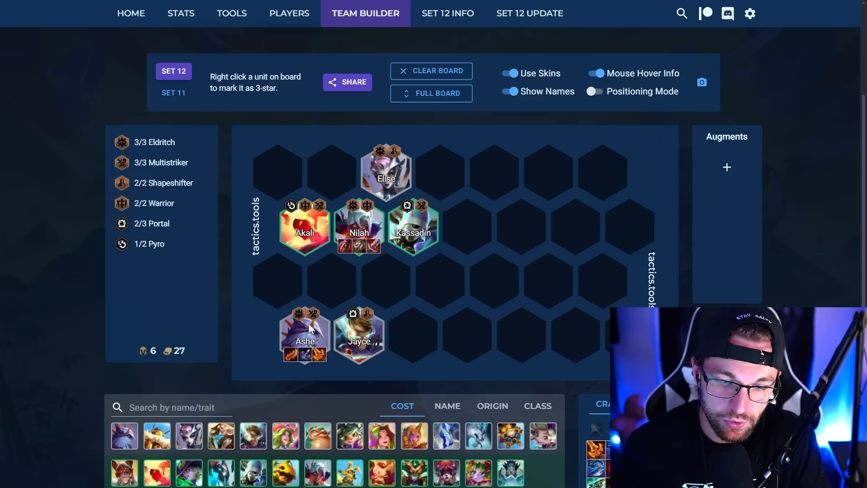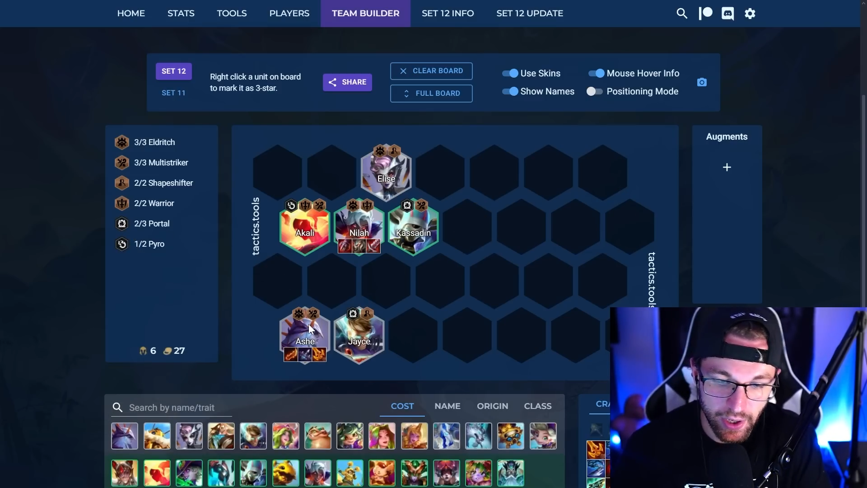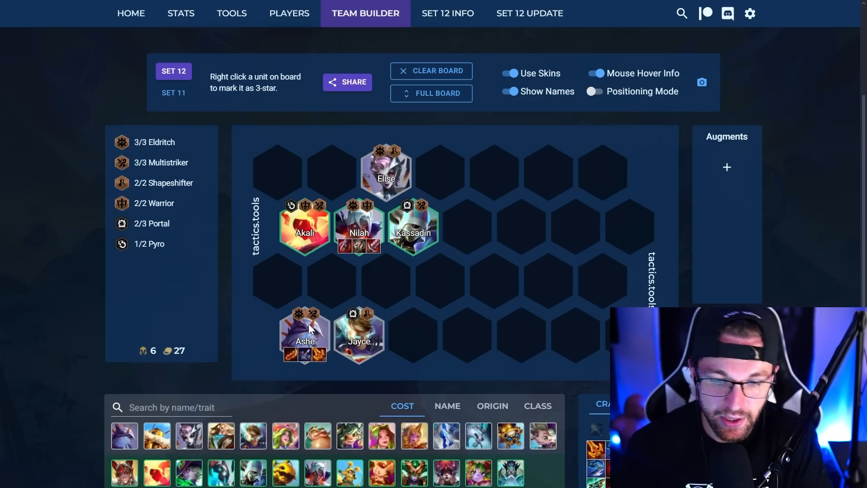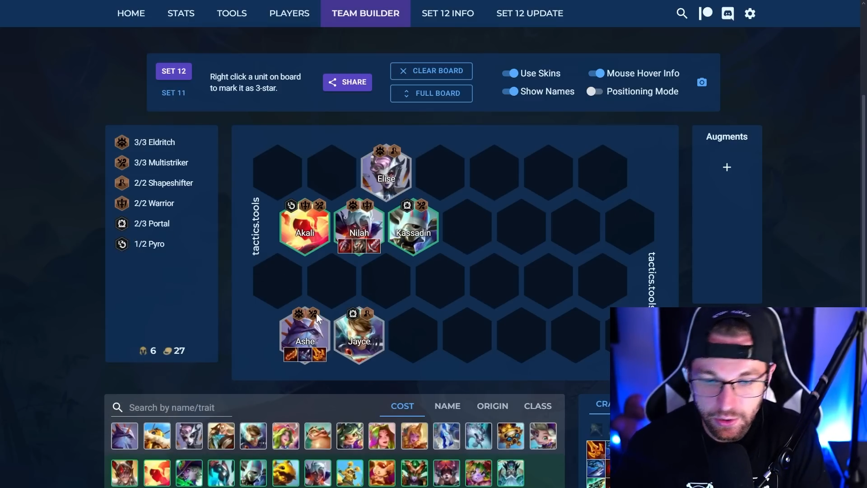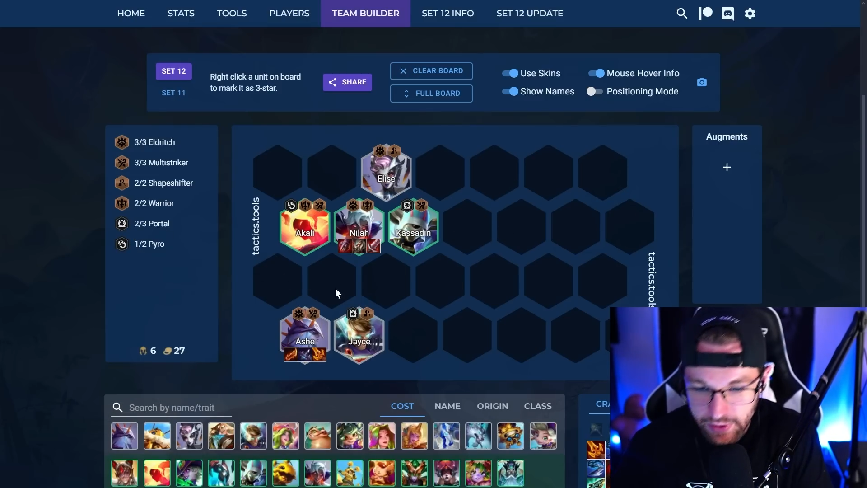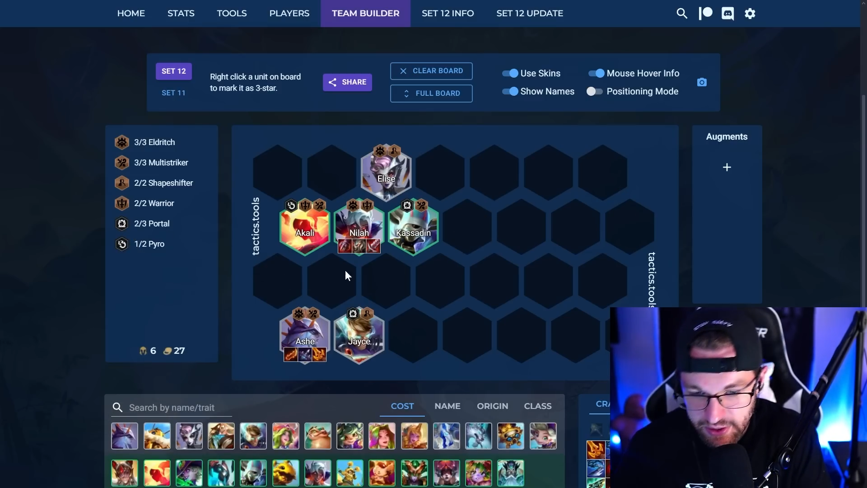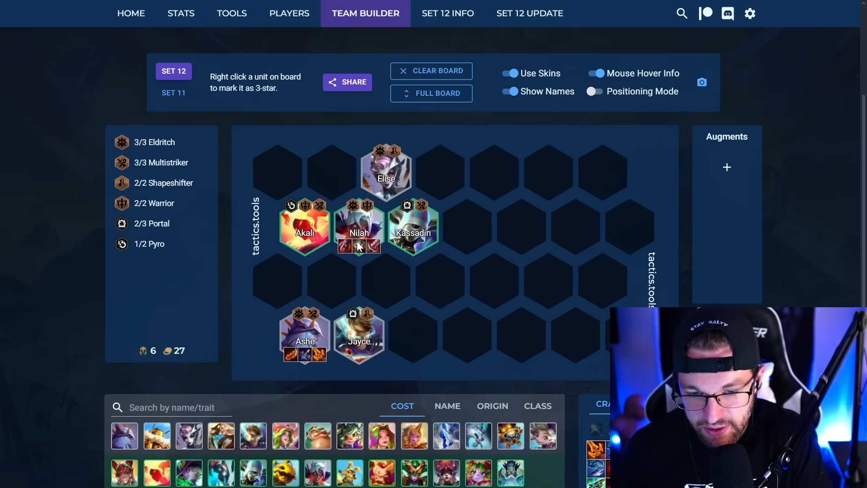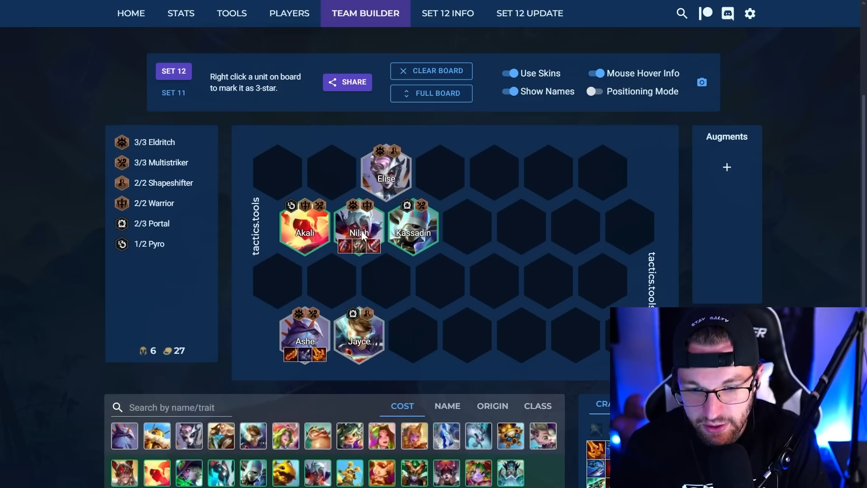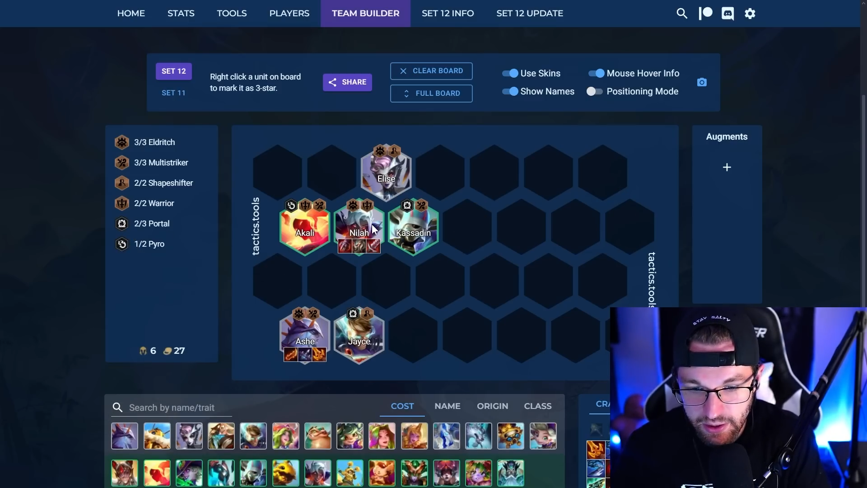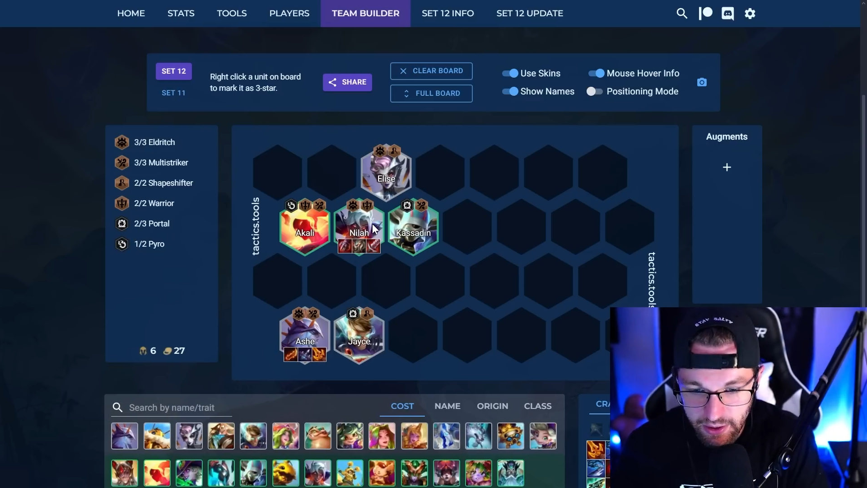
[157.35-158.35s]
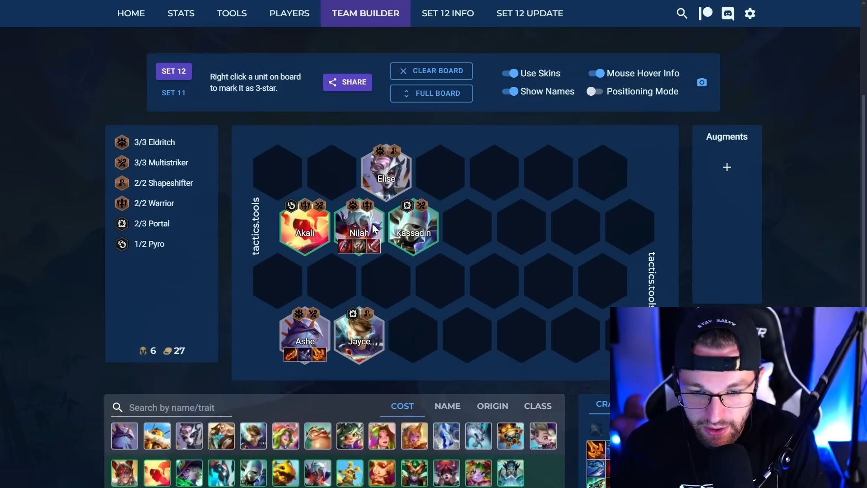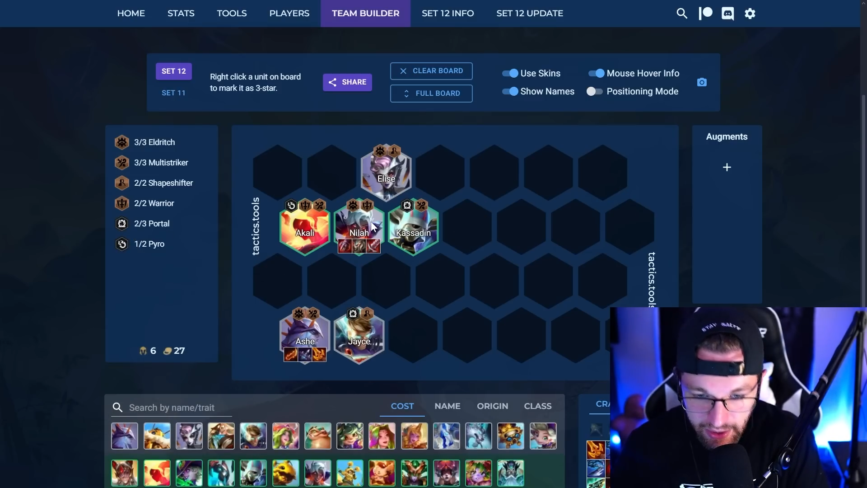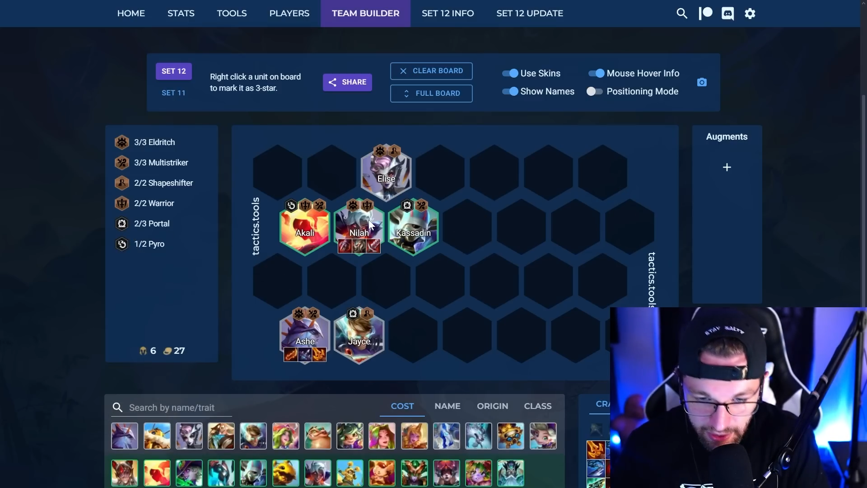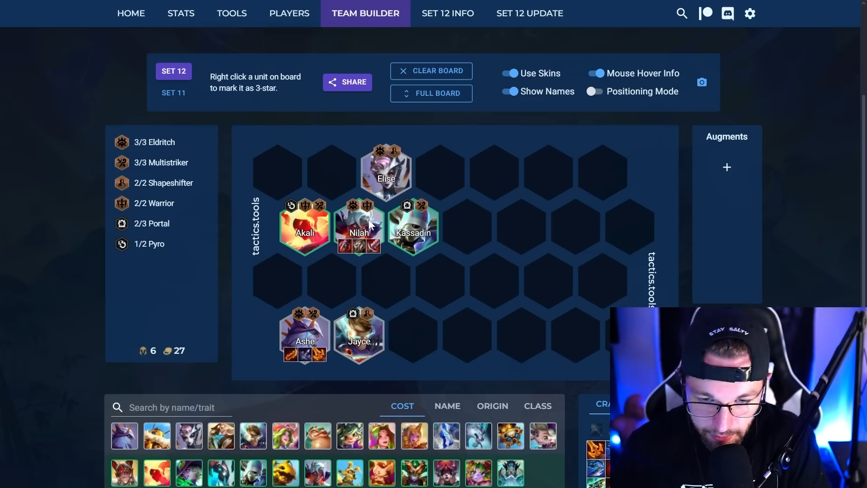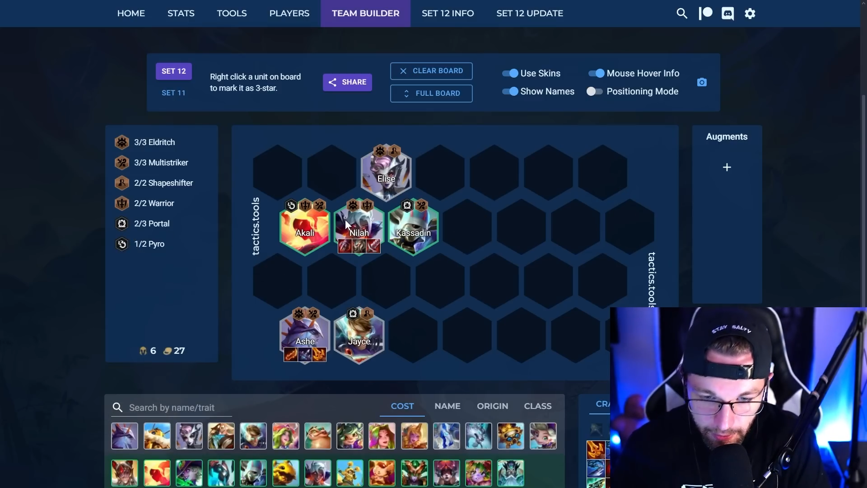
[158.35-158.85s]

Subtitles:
like Callista and